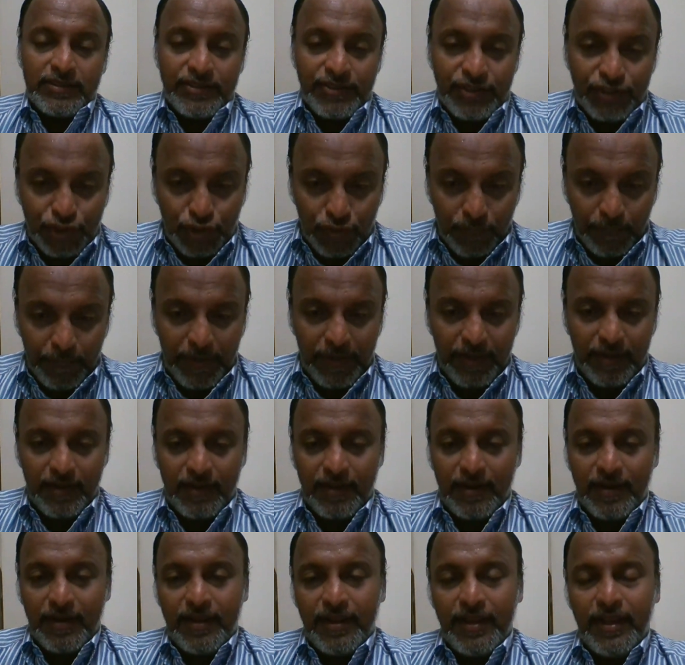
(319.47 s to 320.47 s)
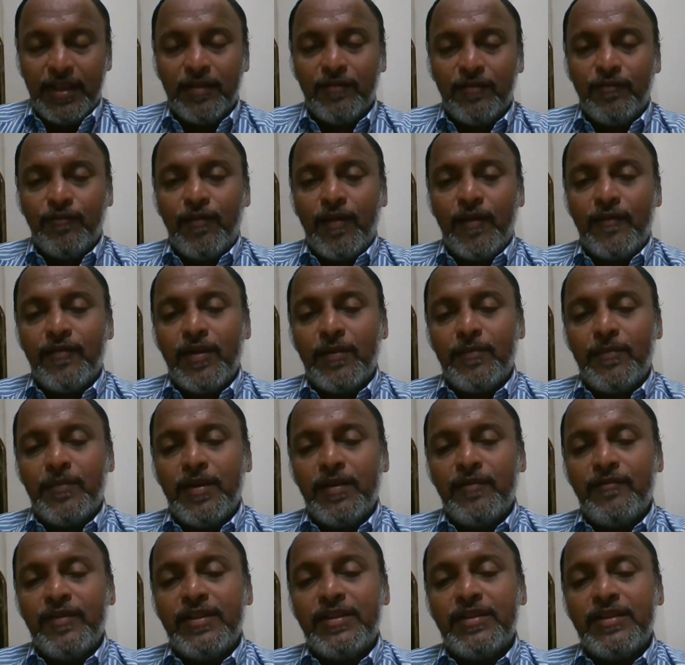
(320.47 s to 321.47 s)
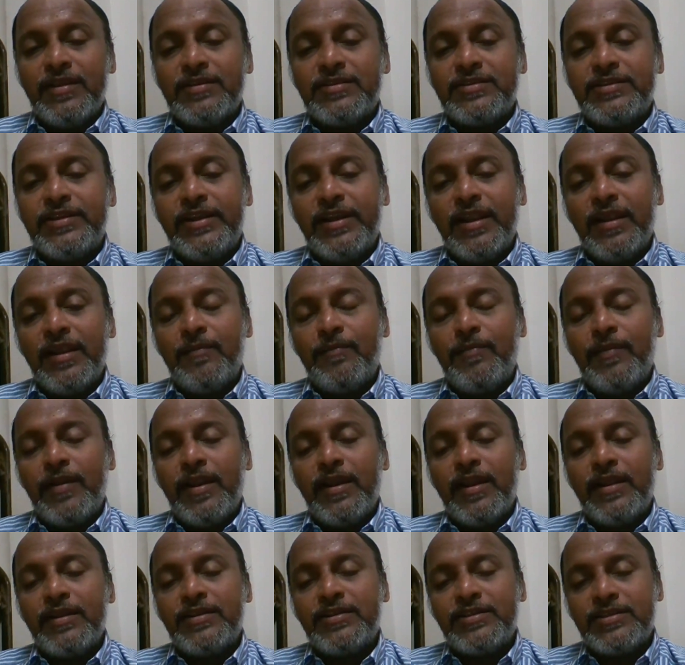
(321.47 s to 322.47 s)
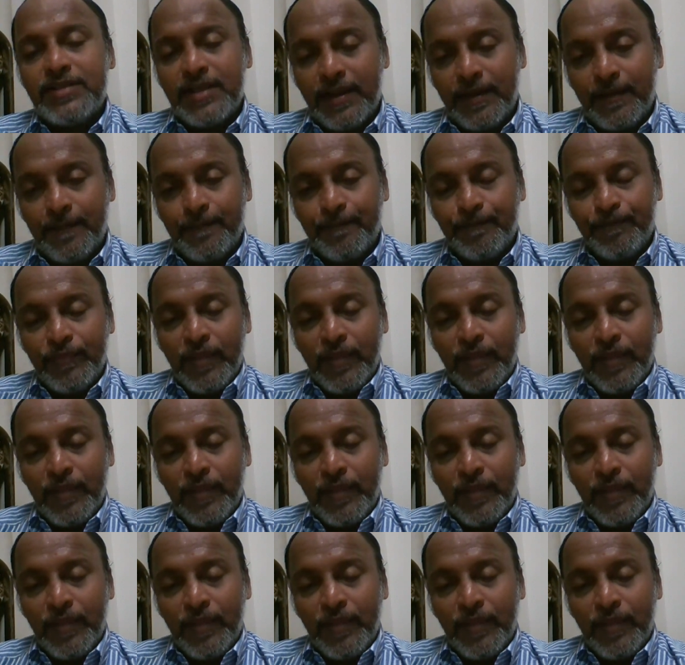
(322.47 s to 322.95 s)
Jupiter is favorable with the seated planet Sun.